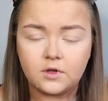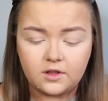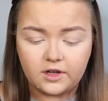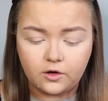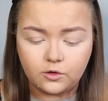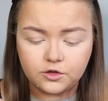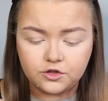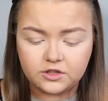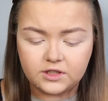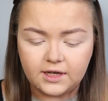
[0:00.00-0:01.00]
I also
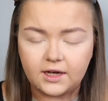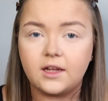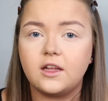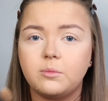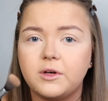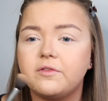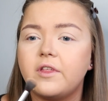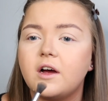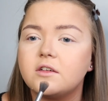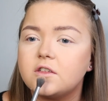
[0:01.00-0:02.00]
just take a little bit of
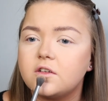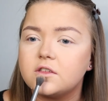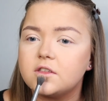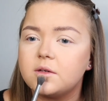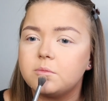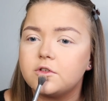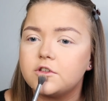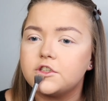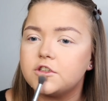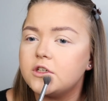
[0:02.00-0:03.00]
that on the same
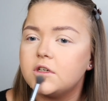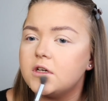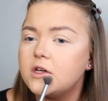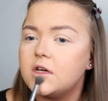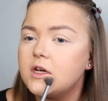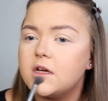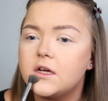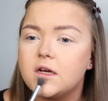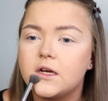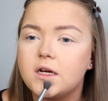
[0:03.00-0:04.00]
brush
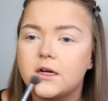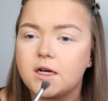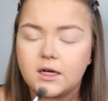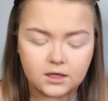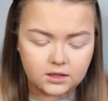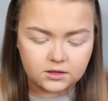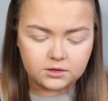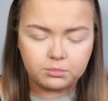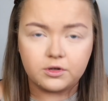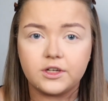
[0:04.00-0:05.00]

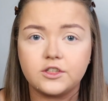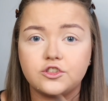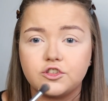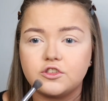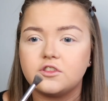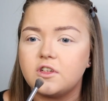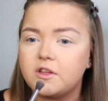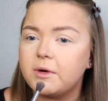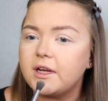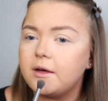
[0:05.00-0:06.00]
and put it just underneath
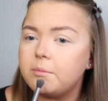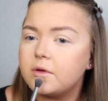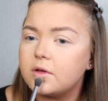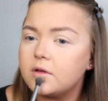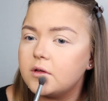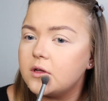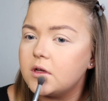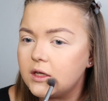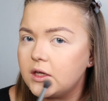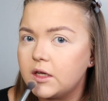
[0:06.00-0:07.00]
my lip,
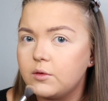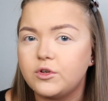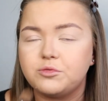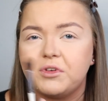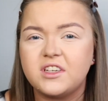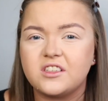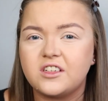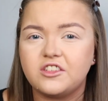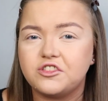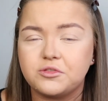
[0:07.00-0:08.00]
which
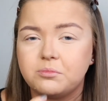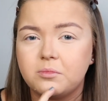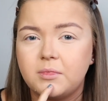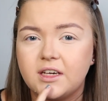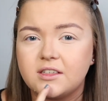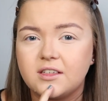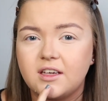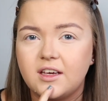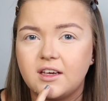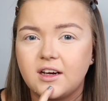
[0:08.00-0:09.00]
basically just makes
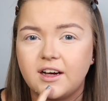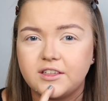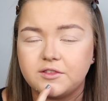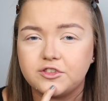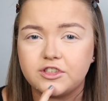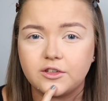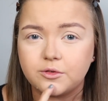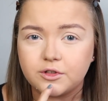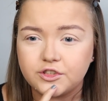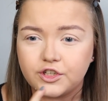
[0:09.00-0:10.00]
a kind of
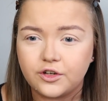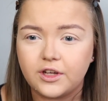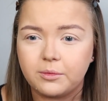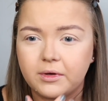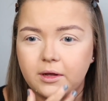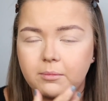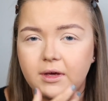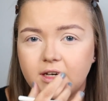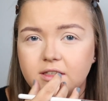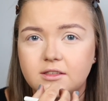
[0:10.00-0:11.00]
shadow under your lip and
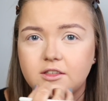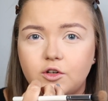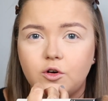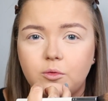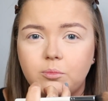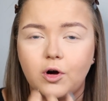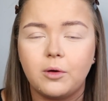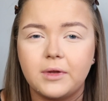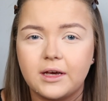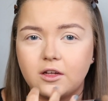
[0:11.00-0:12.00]
makes your
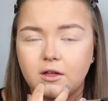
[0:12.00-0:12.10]
bottom lip